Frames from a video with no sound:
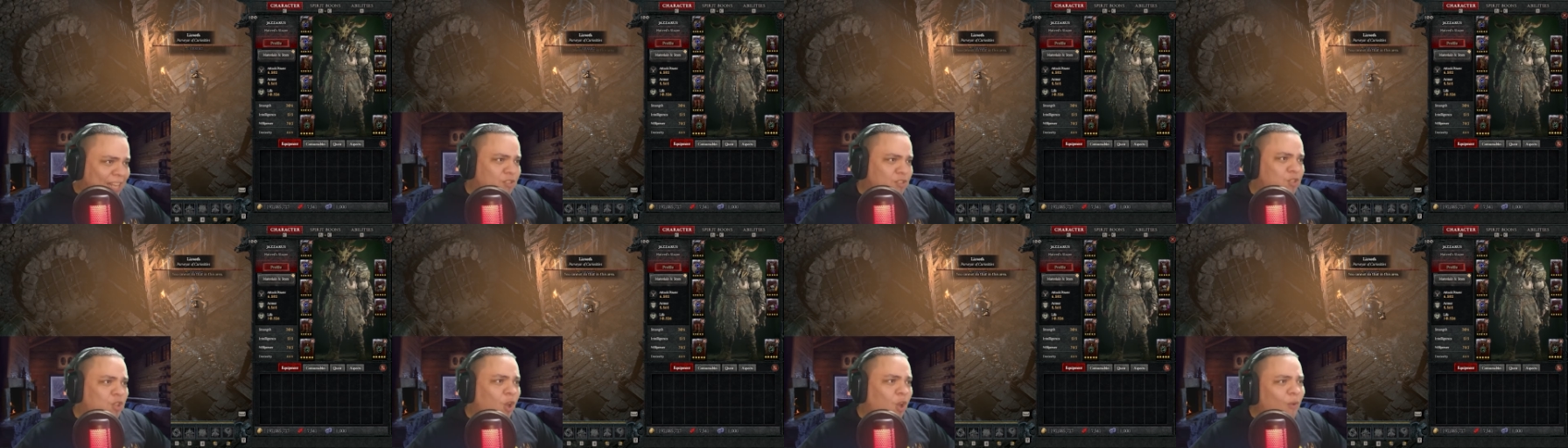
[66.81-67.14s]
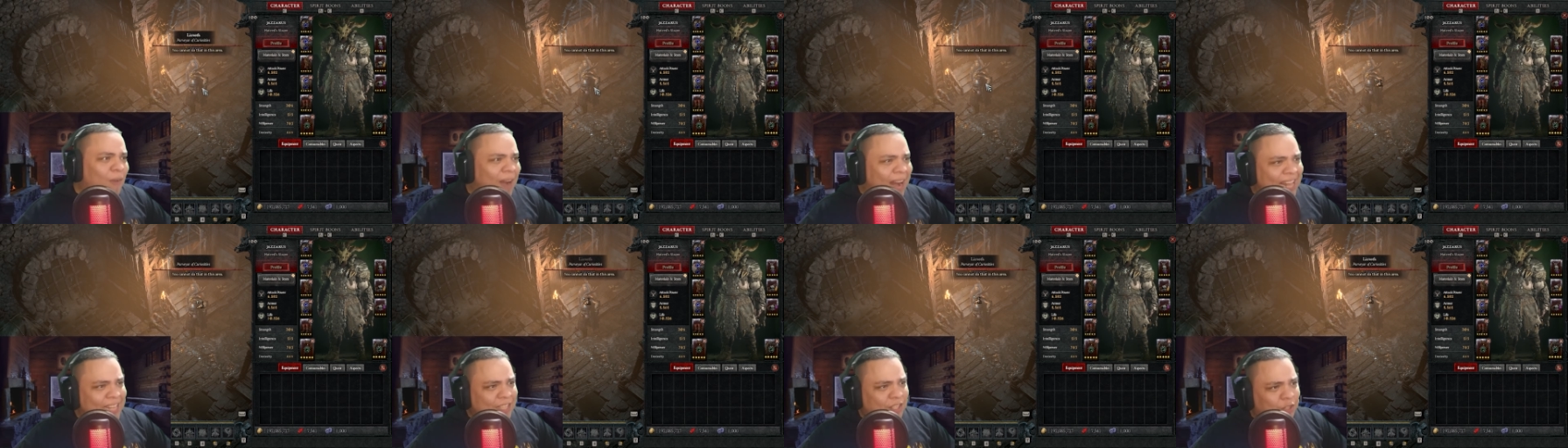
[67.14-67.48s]
So
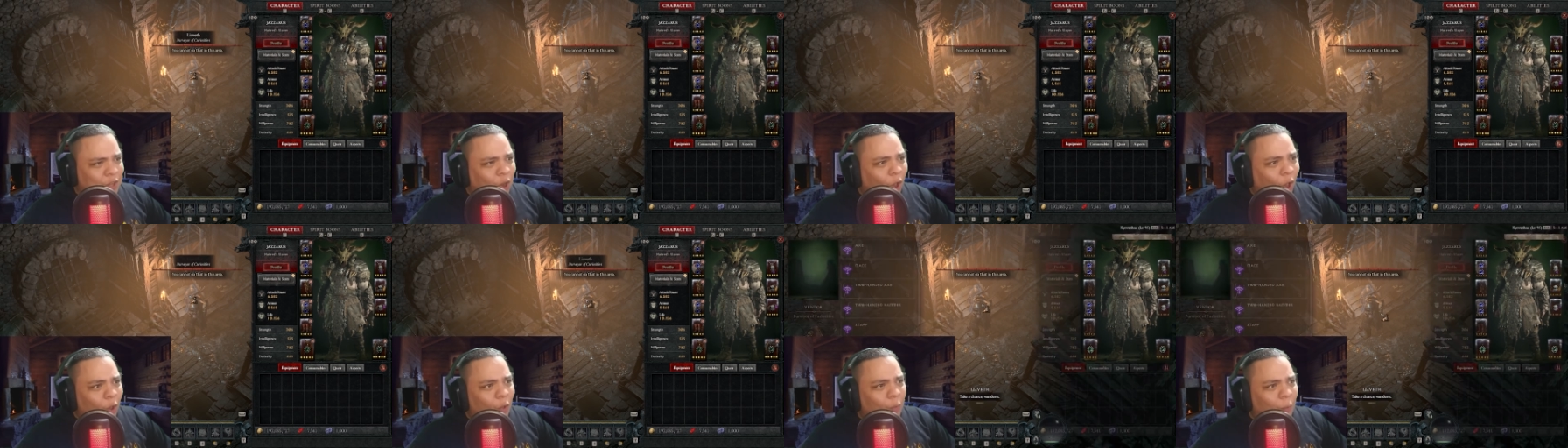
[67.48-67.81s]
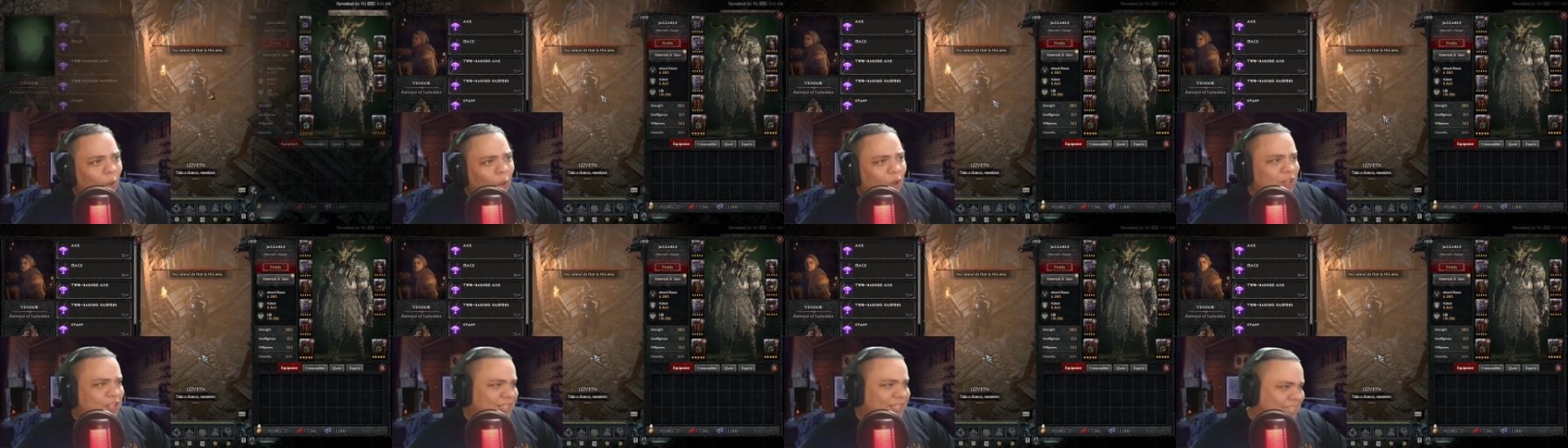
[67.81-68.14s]
let's go,
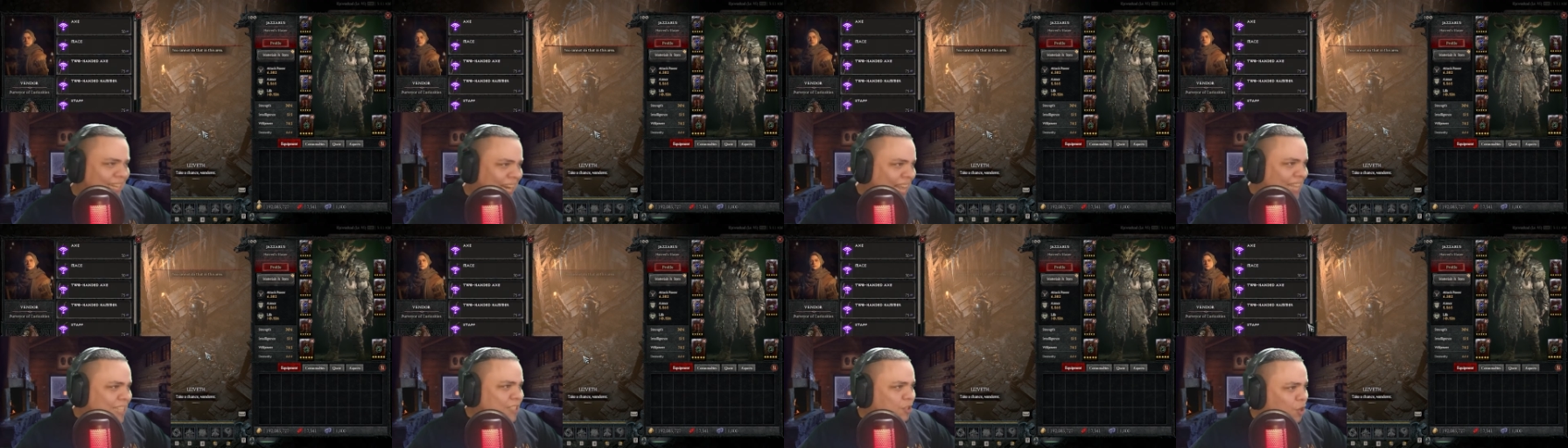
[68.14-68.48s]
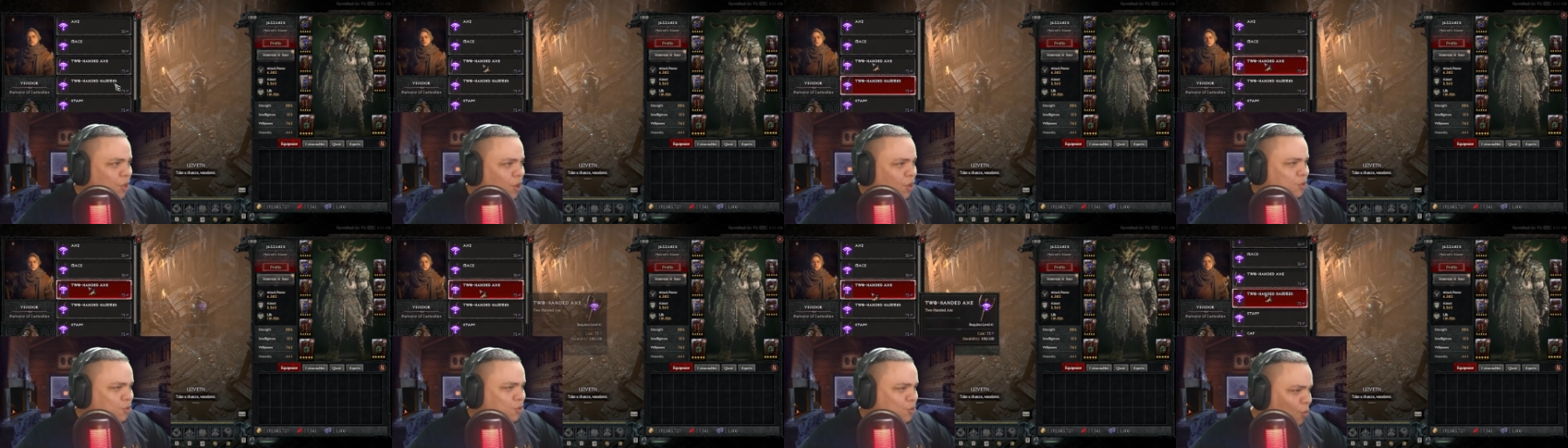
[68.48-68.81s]
boys. Let's
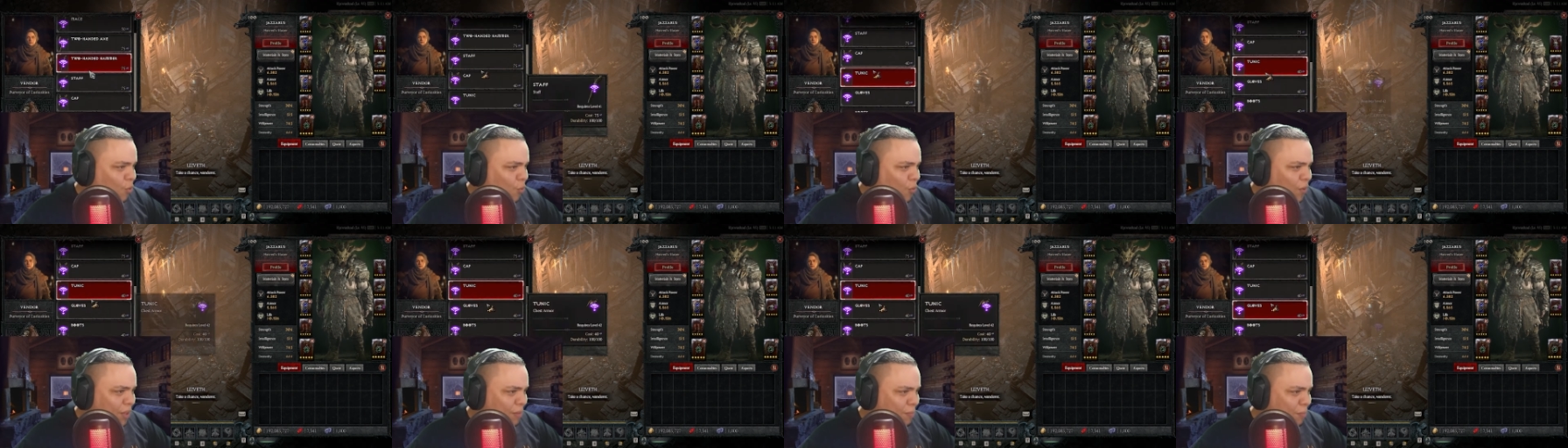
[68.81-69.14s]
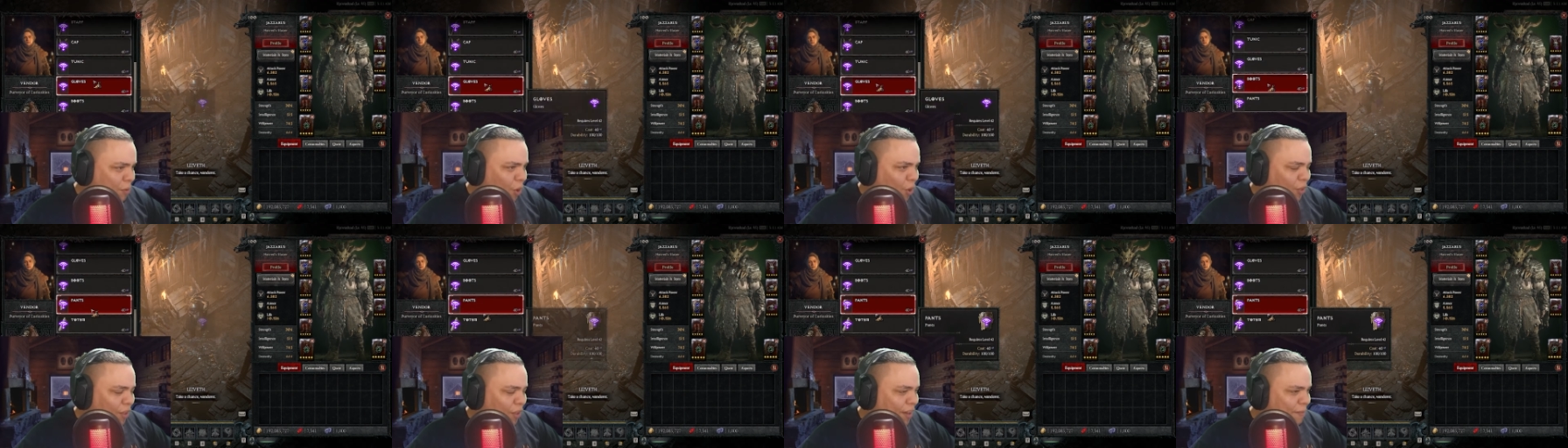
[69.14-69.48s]
just do it,
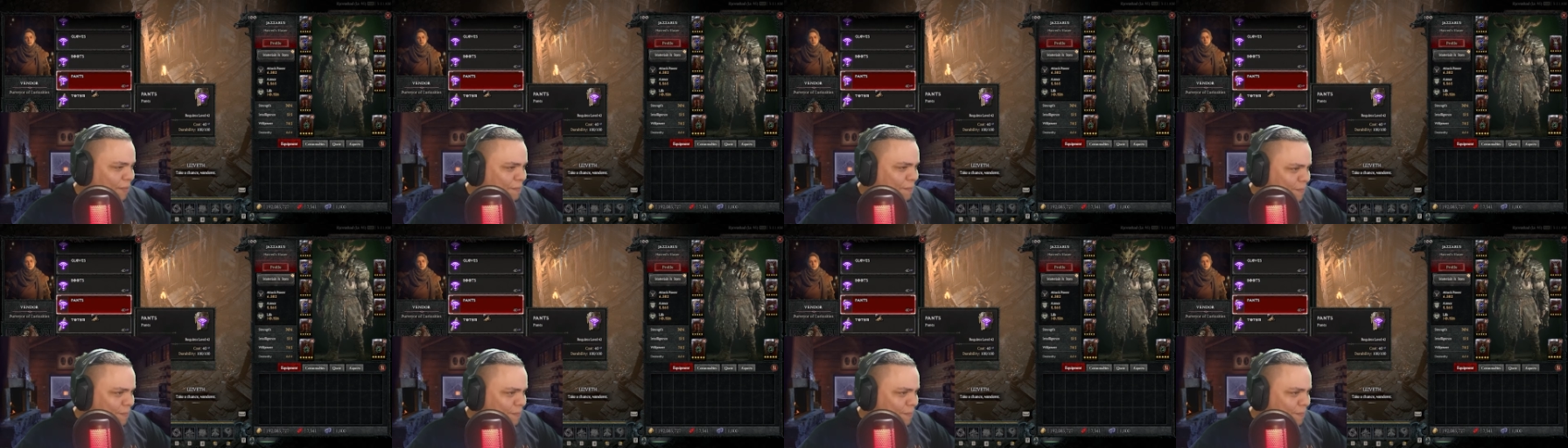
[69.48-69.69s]
brother.